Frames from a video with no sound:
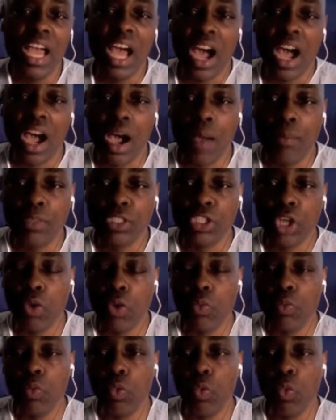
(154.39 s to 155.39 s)
um,
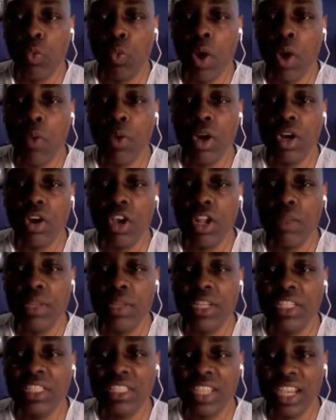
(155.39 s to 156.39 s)
so what we're going to
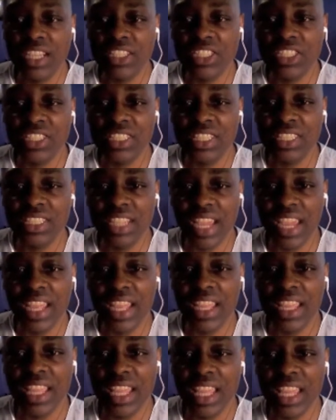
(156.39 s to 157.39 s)
be discussing
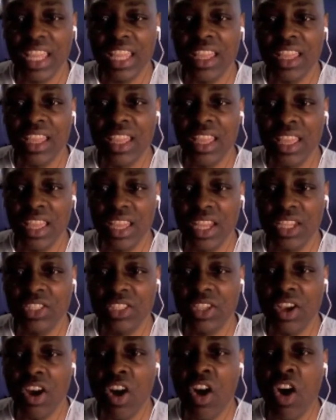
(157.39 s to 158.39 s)
today
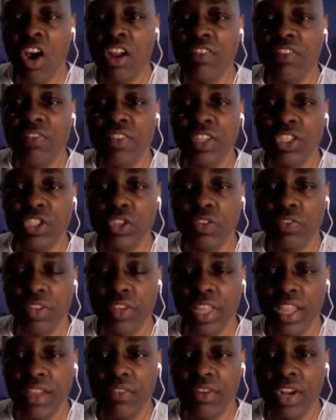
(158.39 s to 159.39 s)
is artificial
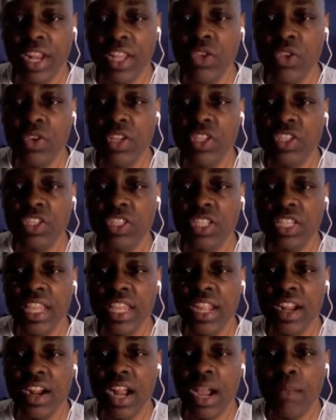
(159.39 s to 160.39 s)
flavor, and you can see
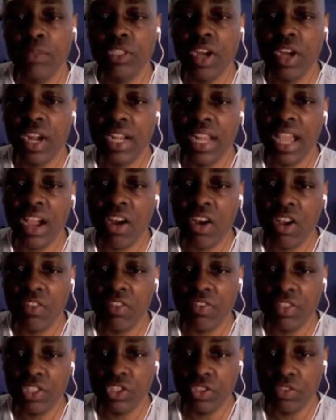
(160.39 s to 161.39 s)
here. I'm sorry, not
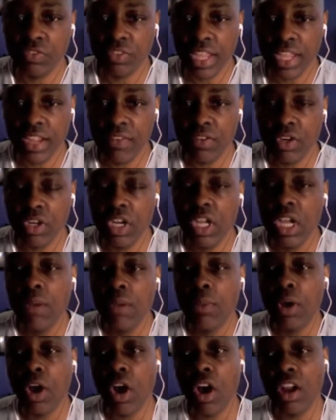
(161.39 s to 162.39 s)
artificial flavor,
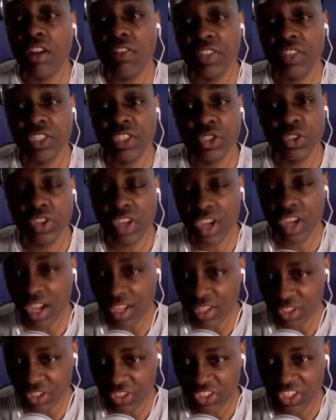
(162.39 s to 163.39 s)
but artificial
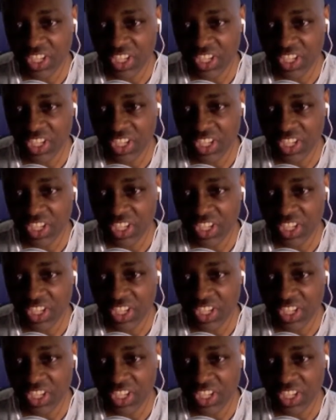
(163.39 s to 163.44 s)
color,